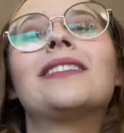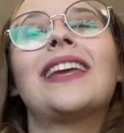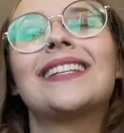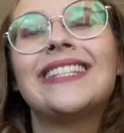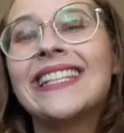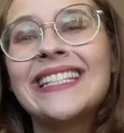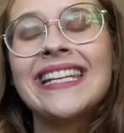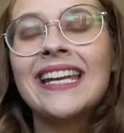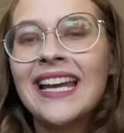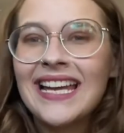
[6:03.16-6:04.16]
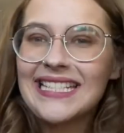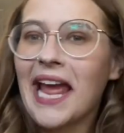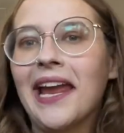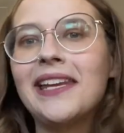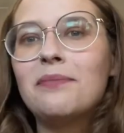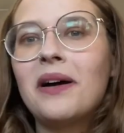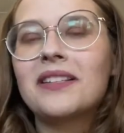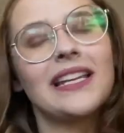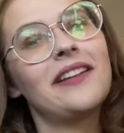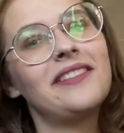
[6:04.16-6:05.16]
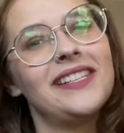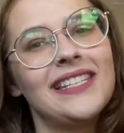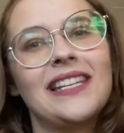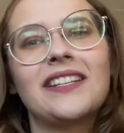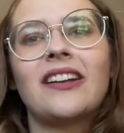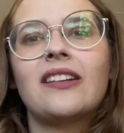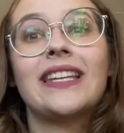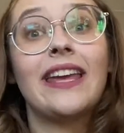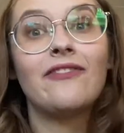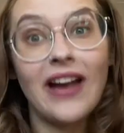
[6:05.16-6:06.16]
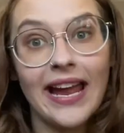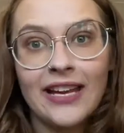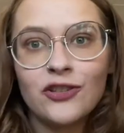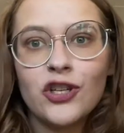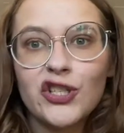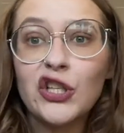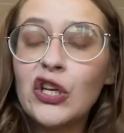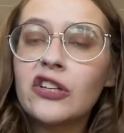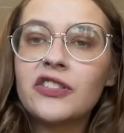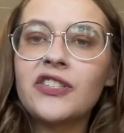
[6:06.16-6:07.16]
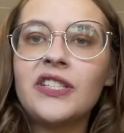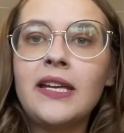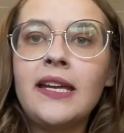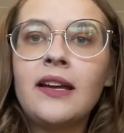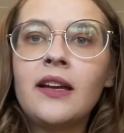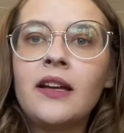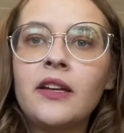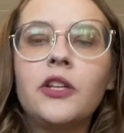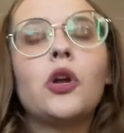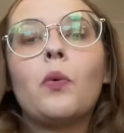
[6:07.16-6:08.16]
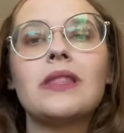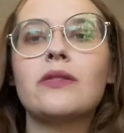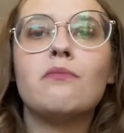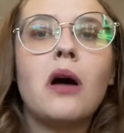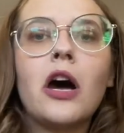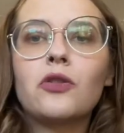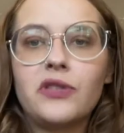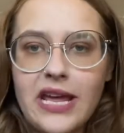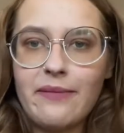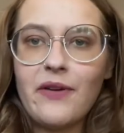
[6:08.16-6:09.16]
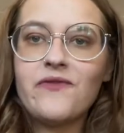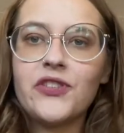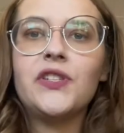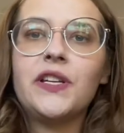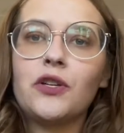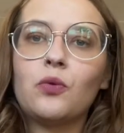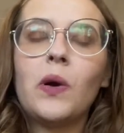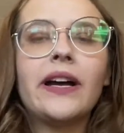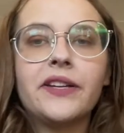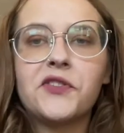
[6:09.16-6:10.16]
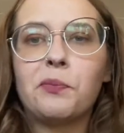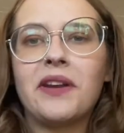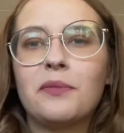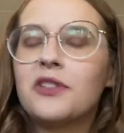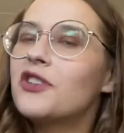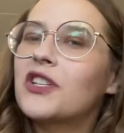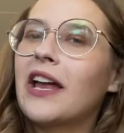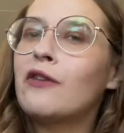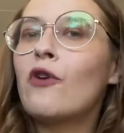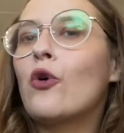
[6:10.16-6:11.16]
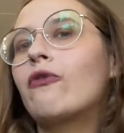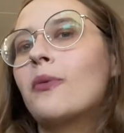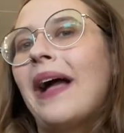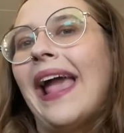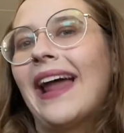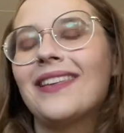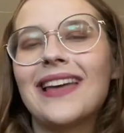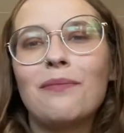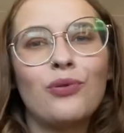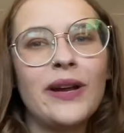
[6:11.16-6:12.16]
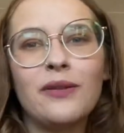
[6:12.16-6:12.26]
like $60 to $80 out of these sneakers if I had just looked to see, you know, what the model name of the sneaker was, but it was just kind of over my head at that point.